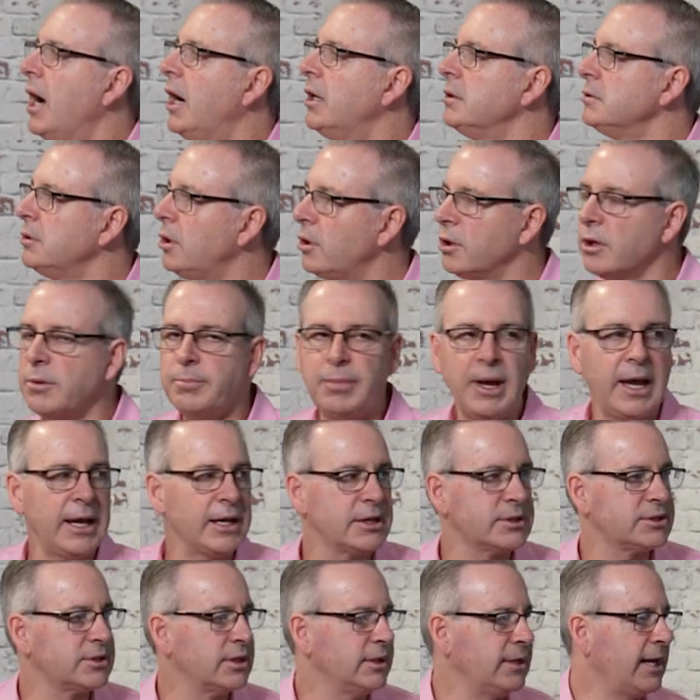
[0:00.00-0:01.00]
a lot of
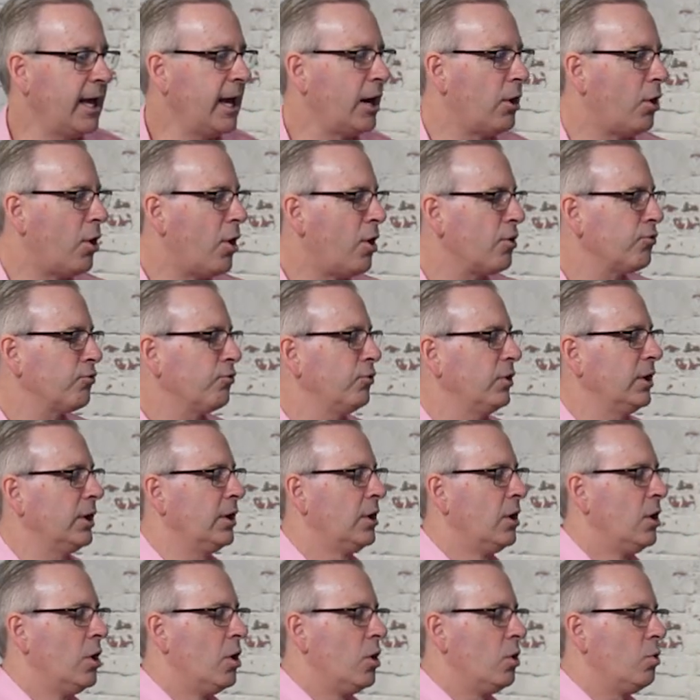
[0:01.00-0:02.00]
banks are now
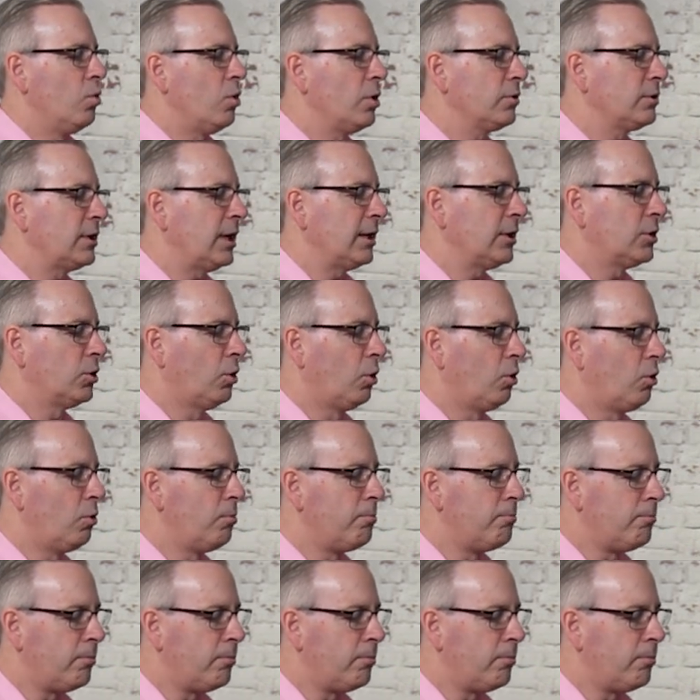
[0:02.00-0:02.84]
offering what they call